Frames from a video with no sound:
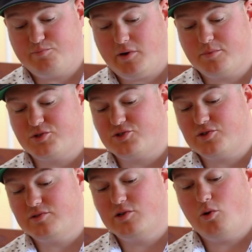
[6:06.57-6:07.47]
pups are
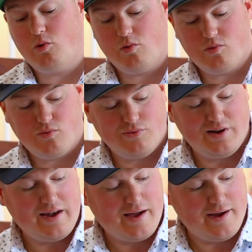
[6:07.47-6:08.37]
certainly
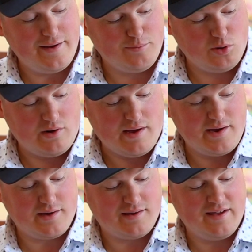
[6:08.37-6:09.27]
reliable
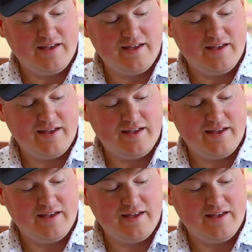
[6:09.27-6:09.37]
like.